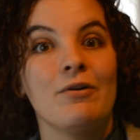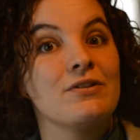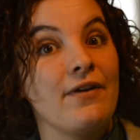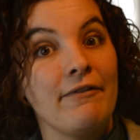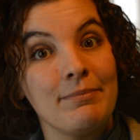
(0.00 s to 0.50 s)
I
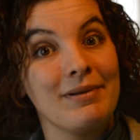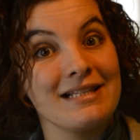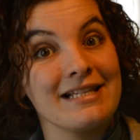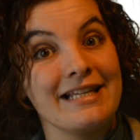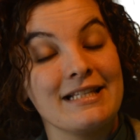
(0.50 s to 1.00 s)
was very
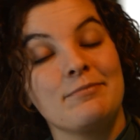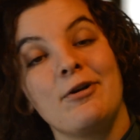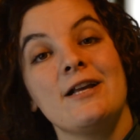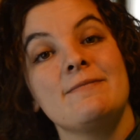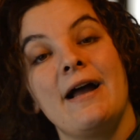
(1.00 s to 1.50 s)
pleasantly
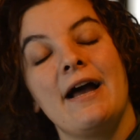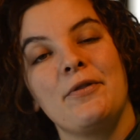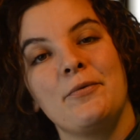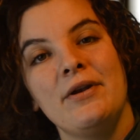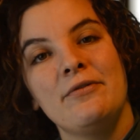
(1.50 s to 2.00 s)
surprised by how
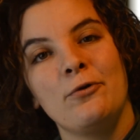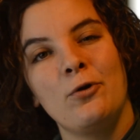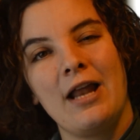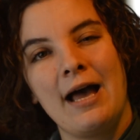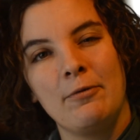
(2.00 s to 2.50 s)
the
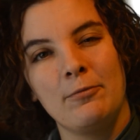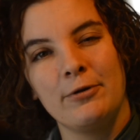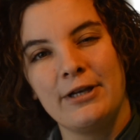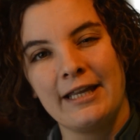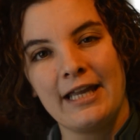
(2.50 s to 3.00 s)
Windfall apple
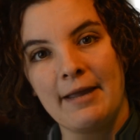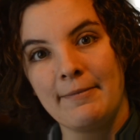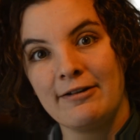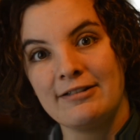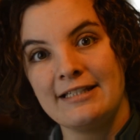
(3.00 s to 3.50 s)
pudding
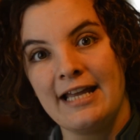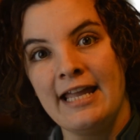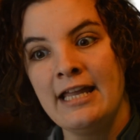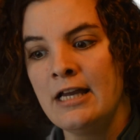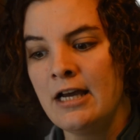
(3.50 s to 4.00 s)
came out
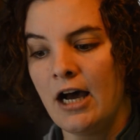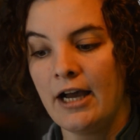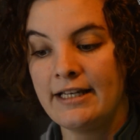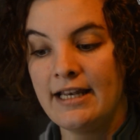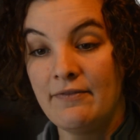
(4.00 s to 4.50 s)
today.
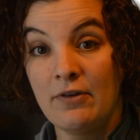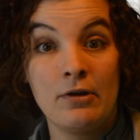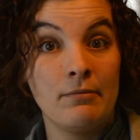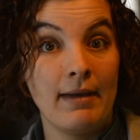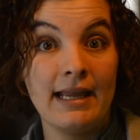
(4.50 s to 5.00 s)
I'd never
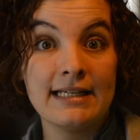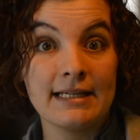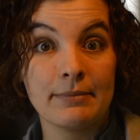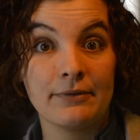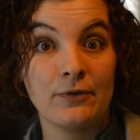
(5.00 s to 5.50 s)
made
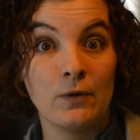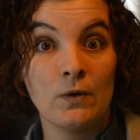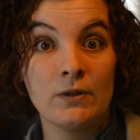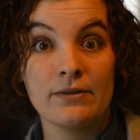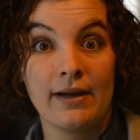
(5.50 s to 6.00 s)
it
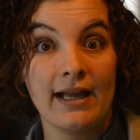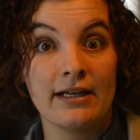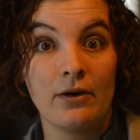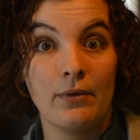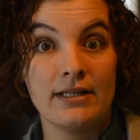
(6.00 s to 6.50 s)
before, so I
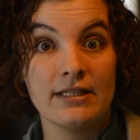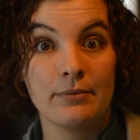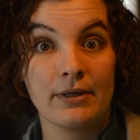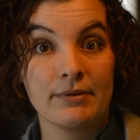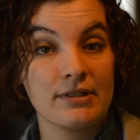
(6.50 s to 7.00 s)
had no idea
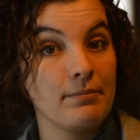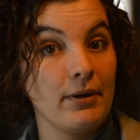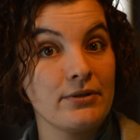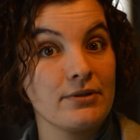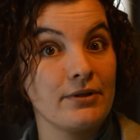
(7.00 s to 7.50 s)
what it was
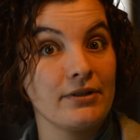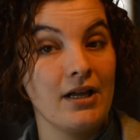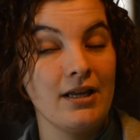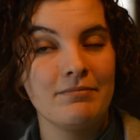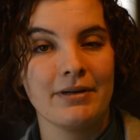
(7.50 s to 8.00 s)
supposed to look
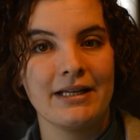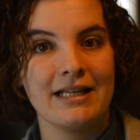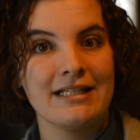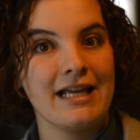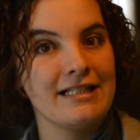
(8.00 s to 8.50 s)
like, but
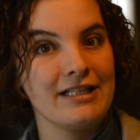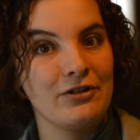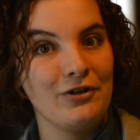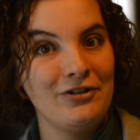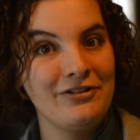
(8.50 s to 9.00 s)
it
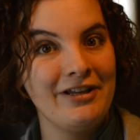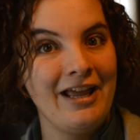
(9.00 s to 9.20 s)
tasted good